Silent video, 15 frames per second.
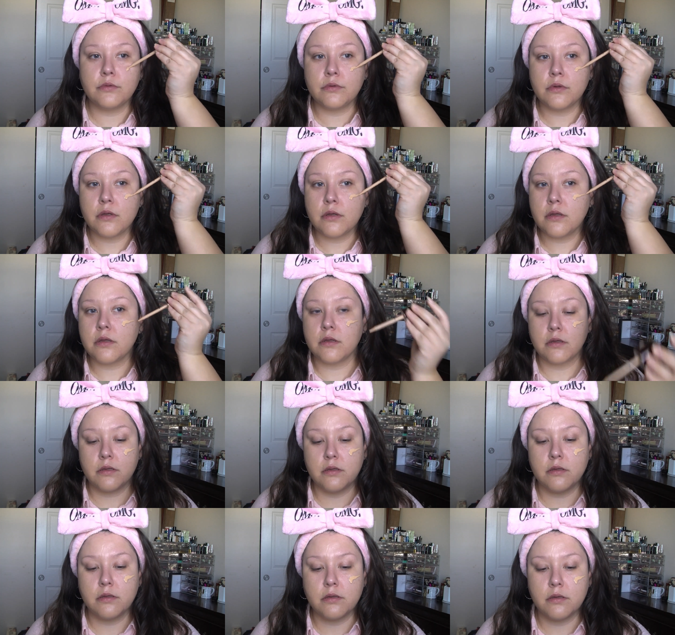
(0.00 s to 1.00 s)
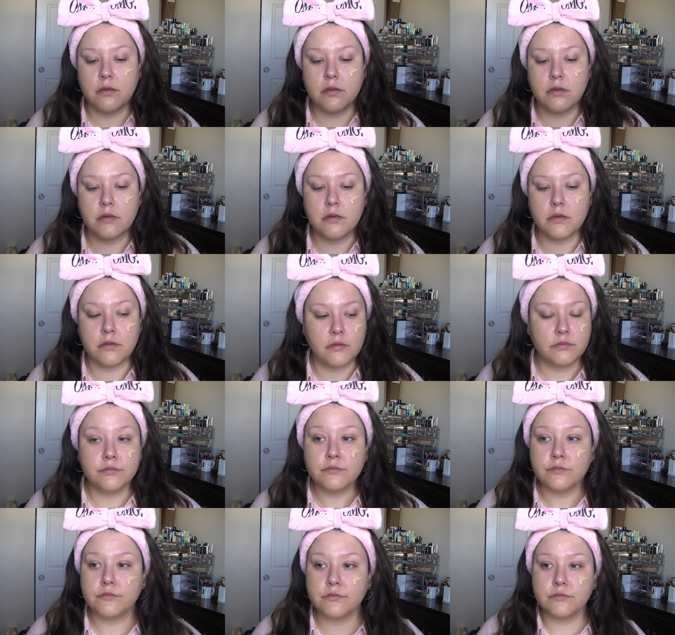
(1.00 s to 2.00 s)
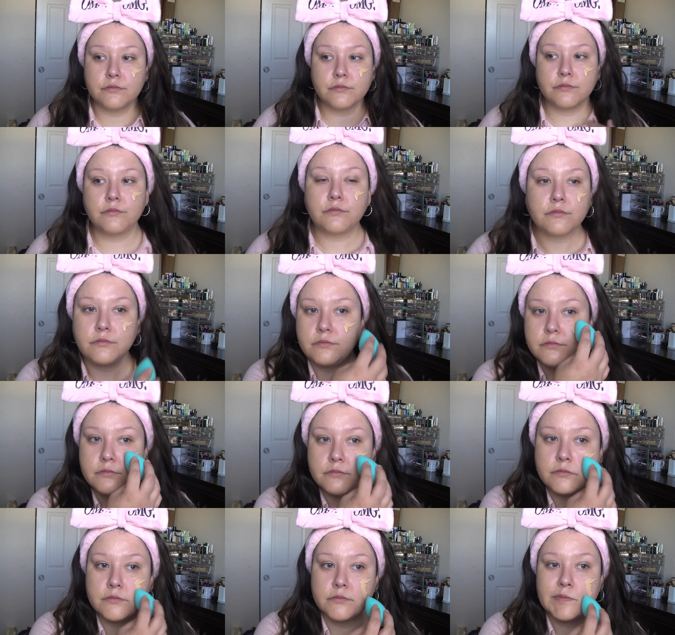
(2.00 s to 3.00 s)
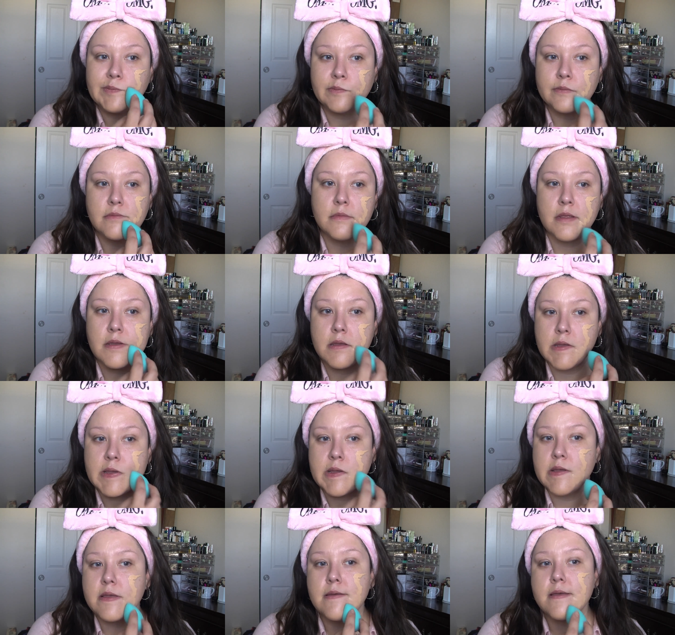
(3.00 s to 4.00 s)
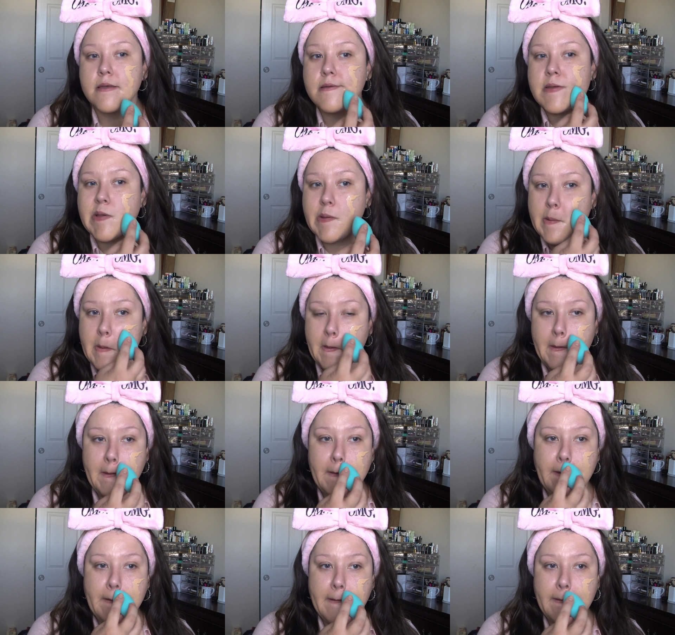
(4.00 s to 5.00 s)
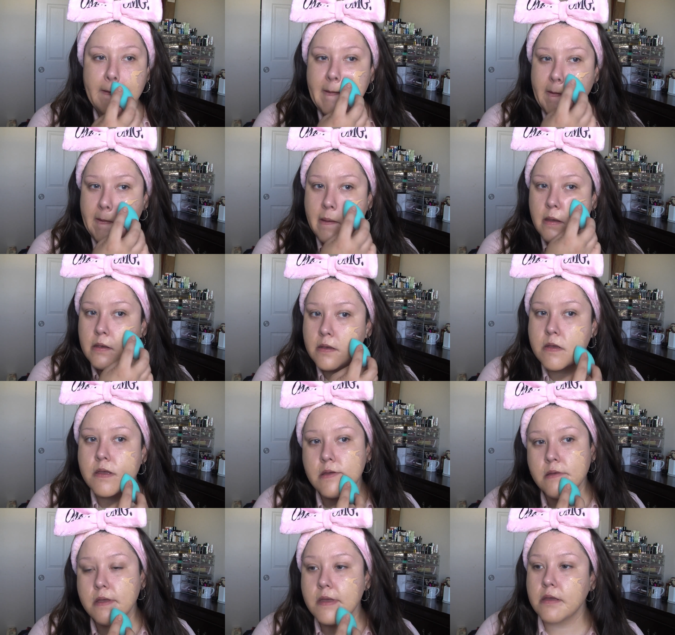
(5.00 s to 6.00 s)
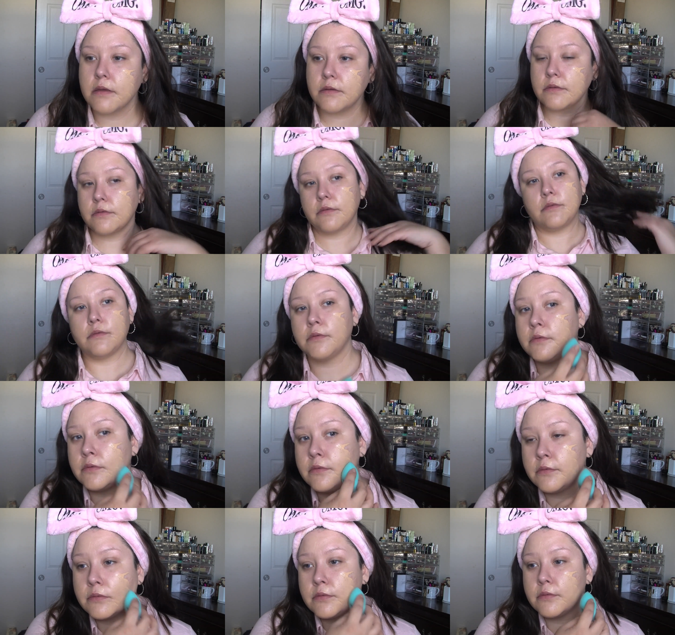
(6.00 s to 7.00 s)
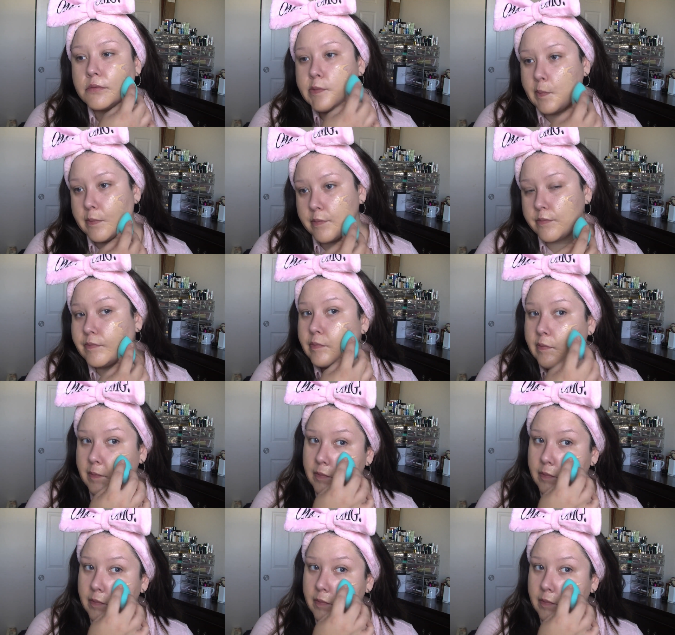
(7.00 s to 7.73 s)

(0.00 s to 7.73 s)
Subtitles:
No one is speaking in this clip.